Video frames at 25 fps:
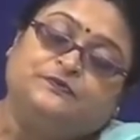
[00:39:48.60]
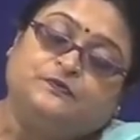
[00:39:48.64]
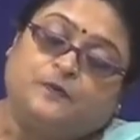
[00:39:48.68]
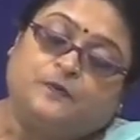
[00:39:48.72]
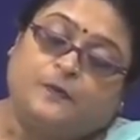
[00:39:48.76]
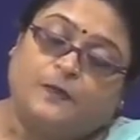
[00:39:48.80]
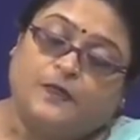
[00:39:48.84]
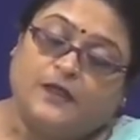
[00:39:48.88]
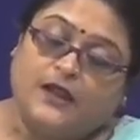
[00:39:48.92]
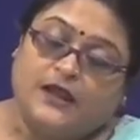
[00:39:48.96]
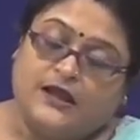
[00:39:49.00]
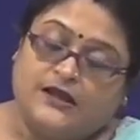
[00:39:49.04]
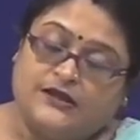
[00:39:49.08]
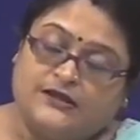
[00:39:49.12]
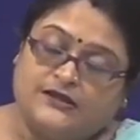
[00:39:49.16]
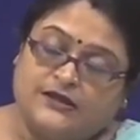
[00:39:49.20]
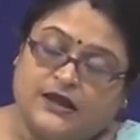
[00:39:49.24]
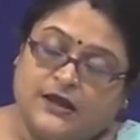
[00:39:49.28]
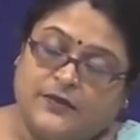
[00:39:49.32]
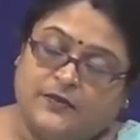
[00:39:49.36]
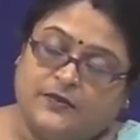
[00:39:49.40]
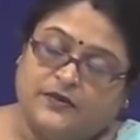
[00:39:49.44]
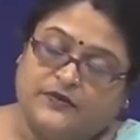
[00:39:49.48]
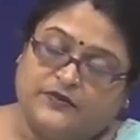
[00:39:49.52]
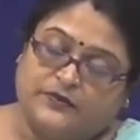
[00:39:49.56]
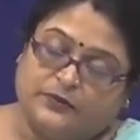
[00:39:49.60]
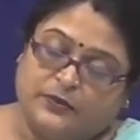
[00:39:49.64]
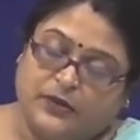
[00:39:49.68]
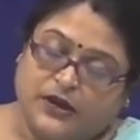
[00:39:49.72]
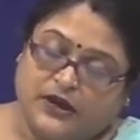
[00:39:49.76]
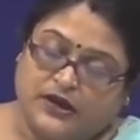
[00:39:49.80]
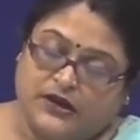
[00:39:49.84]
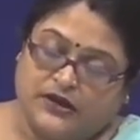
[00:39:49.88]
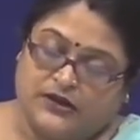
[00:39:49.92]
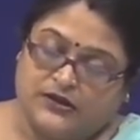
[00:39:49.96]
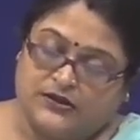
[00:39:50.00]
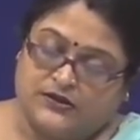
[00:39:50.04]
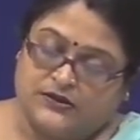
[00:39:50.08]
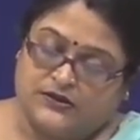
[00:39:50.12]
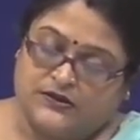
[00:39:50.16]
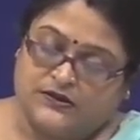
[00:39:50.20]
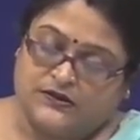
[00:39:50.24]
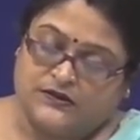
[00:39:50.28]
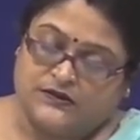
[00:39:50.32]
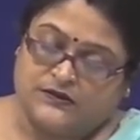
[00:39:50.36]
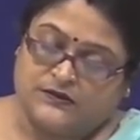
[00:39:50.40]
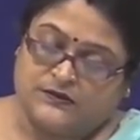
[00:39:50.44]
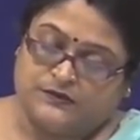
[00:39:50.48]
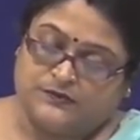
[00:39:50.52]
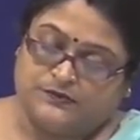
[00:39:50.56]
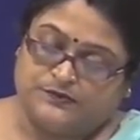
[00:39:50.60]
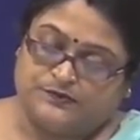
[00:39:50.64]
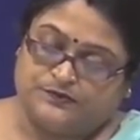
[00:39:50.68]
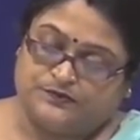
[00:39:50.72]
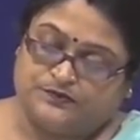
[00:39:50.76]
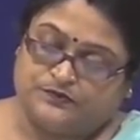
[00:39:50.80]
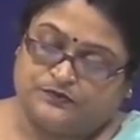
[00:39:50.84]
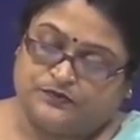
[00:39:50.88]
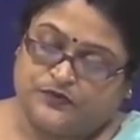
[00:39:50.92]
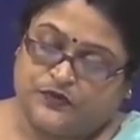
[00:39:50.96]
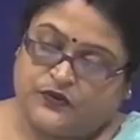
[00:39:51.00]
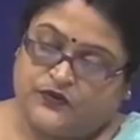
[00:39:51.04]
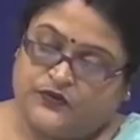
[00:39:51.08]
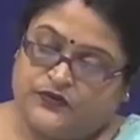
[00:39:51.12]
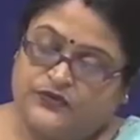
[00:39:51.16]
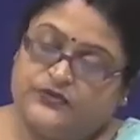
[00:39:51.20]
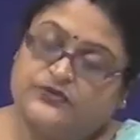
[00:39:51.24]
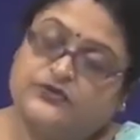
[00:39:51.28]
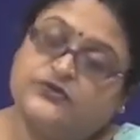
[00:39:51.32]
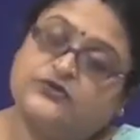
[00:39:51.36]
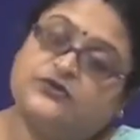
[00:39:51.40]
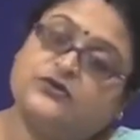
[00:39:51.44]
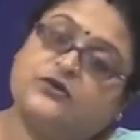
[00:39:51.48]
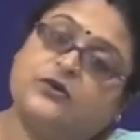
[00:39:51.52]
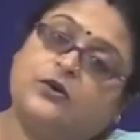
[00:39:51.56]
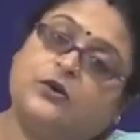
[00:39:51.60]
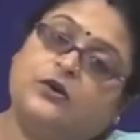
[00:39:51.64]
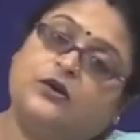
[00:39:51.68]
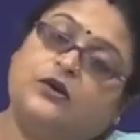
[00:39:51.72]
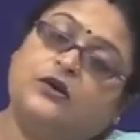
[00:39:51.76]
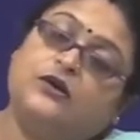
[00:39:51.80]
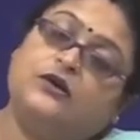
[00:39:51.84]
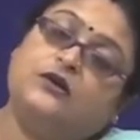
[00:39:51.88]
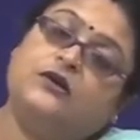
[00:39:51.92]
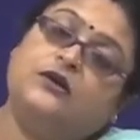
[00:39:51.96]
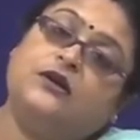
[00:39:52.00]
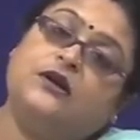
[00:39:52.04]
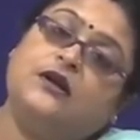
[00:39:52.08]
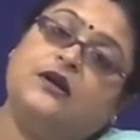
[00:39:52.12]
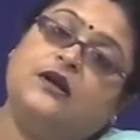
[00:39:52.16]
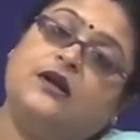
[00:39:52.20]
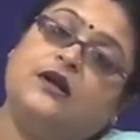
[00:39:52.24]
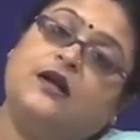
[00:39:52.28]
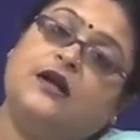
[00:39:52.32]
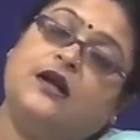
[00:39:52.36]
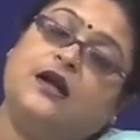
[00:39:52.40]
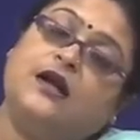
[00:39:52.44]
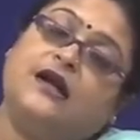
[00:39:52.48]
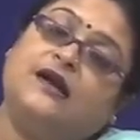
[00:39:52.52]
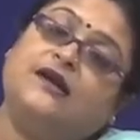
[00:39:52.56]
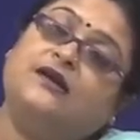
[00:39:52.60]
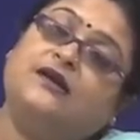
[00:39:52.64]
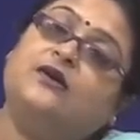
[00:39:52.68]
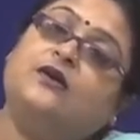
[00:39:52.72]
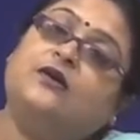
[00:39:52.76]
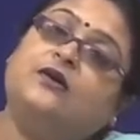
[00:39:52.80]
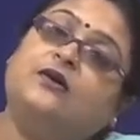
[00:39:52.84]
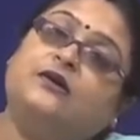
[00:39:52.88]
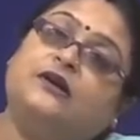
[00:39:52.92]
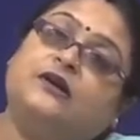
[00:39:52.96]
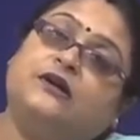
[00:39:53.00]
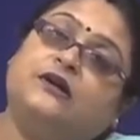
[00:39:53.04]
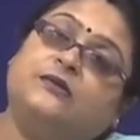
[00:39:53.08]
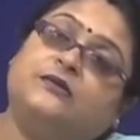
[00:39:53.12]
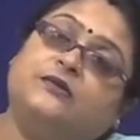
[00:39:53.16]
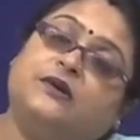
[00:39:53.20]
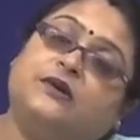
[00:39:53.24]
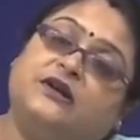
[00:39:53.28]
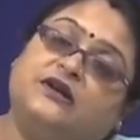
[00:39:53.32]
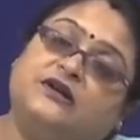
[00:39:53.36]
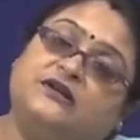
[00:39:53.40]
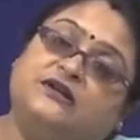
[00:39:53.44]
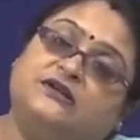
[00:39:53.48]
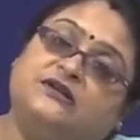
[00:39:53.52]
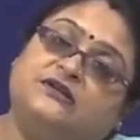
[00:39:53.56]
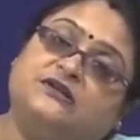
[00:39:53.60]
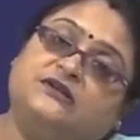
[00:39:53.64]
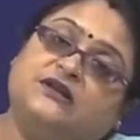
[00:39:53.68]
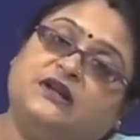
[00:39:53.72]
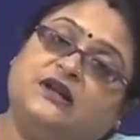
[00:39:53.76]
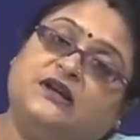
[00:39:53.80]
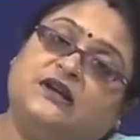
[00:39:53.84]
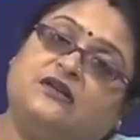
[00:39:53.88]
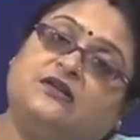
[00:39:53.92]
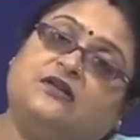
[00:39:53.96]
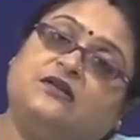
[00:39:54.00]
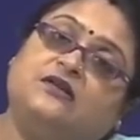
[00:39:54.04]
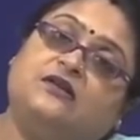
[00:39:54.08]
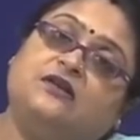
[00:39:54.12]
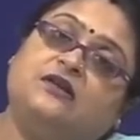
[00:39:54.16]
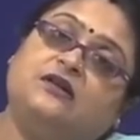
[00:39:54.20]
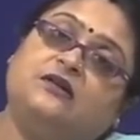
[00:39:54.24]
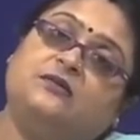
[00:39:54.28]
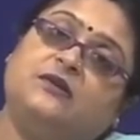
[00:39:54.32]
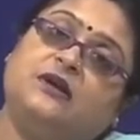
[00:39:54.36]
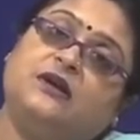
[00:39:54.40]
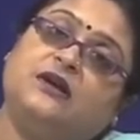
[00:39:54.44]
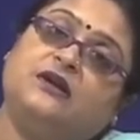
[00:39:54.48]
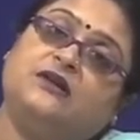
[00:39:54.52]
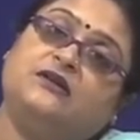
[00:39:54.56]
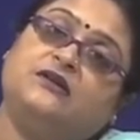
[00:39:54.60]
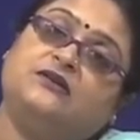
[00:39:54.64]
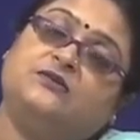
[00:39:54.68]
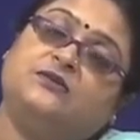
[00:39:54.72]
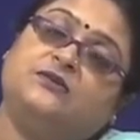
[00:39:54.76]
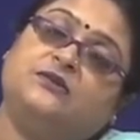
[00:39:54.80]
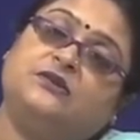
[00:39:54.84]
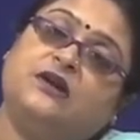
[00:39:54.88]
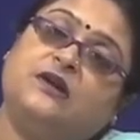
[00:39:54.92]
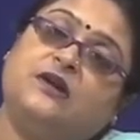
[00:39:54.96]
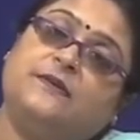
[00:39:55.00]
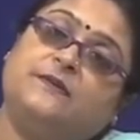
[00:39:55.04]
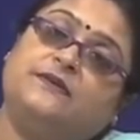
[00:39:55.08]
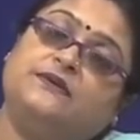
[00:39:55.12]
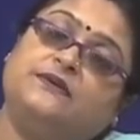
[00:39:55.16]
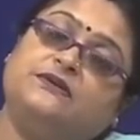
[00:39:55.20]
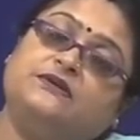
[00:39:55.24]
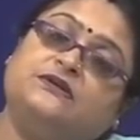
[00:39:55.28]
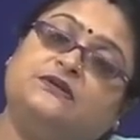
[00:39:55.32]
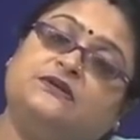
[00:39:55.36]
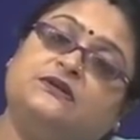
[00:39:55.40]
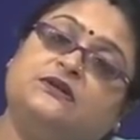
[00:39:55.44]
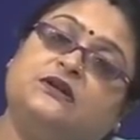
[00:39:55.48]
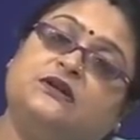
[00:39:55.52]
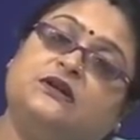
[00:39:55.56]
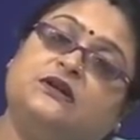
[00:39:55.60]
Next type of bias is, which is called an anchoring bias. In anchoring bias, what happens